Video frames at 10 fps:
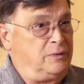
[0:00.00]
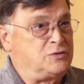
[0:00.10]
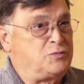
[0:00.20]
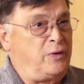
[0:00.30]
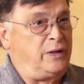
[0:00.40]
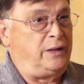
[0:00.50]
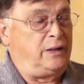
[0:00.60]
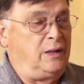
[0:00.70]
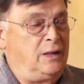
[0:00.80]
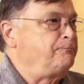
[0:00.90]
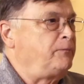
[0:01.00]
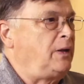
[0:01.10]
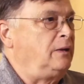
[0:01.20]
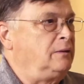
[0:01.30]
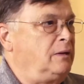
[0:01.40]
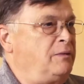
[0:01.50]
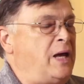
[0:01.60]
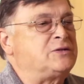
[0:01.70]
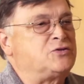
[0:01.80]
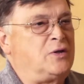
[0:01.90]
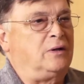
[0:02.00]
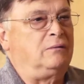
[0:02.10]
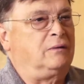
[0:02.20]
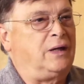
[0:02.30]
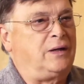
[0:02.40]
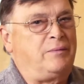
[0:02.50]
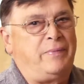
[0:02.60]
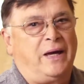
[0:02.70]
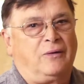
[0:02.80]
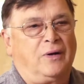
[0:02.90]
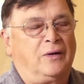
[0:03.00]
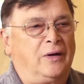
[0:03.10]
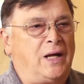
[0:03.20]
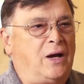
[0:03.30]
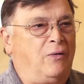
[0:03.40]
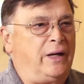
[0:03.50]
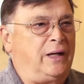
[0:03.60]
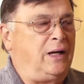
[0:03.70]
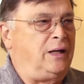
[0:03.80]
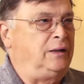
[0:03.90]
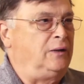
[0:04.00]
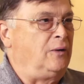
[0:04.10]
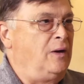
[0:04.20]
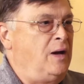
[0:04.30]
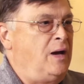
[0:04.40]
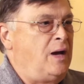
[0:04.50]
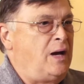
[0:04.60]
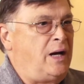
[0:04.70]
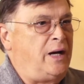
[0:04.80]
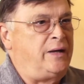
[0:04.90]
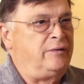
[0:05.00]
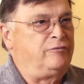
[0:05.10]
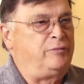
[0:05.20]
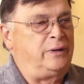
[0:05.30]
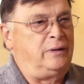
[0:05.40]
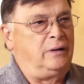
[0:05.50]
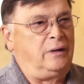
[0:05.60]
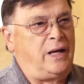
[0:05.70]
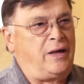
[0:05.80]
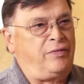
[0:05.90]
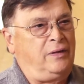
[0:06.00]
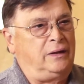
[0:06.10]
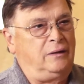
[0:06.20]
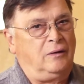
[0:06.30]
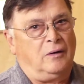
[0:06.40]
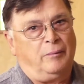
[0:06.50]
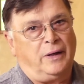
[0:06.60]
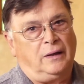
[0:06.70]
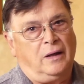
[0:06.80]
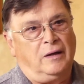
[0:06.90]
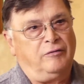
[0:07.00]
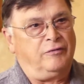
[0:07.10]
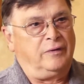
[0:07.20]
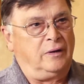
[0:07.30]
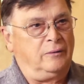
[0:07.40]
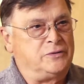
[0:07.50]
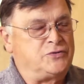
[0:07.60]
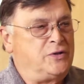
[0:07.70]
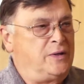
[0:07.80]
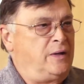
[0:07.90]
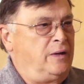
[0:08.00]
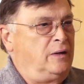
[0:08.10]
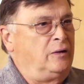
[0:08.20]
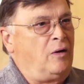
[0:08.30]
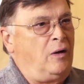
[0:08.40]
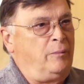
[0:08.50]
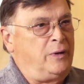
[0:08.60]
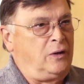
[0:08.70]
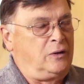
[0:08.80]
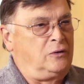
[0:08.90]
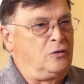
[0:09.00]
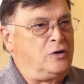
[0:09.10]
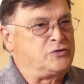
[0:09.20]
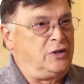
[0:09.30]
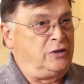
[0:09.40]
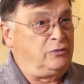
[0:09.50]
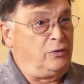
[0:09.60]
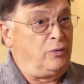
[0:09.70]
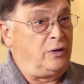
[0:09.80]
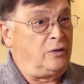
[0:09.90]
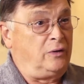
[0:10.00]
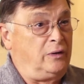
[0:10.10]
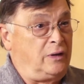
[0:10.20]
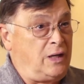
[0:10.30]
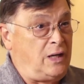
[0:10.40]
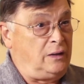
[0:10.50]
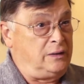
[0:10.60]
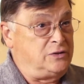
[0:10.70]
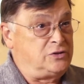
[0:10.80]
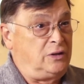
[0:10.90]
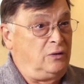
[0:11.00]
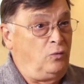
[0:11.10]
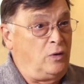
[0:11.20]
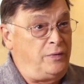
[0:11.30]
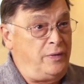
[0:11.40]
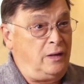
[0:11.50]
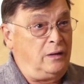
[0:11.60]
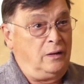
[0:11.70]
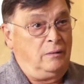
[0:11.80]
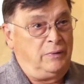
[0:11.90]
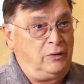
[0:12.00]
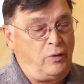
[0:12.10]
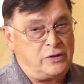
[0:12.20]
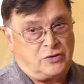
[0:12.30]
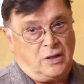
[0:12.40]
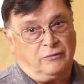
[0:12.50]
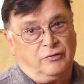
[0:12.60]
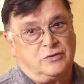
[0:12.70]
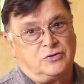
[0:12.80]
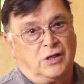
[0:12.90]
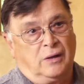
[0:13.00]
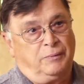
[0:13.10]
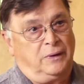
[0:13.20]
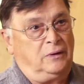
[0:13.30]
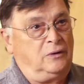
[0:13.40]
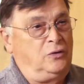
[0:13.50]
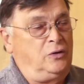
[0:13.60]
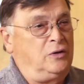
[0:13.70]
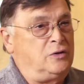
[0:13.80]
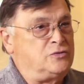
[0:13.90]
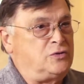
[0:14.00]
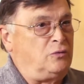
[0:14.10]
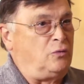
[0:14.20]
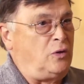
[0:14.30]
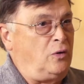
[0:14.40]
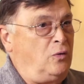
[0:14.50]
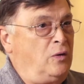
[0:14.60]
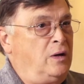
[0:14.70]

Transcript: spreading. That's the kind of the background on how I got here. I have been an athlete all my life. I was an All-American cross-country runner in college. I won the Midwest Conference champion 2 years in a row.